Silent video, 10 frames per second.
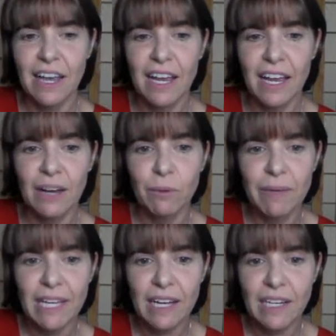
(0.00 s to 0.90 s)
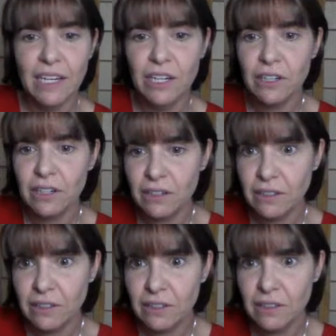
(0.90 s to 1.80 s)
And when we get here,
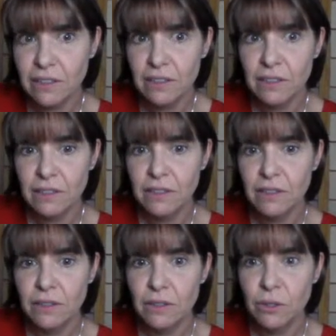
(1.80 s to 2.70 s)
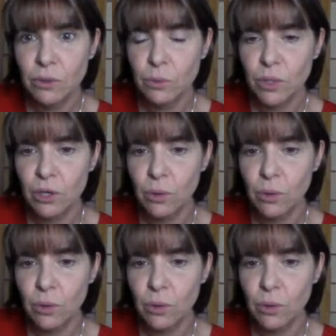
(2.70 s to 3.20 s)
we're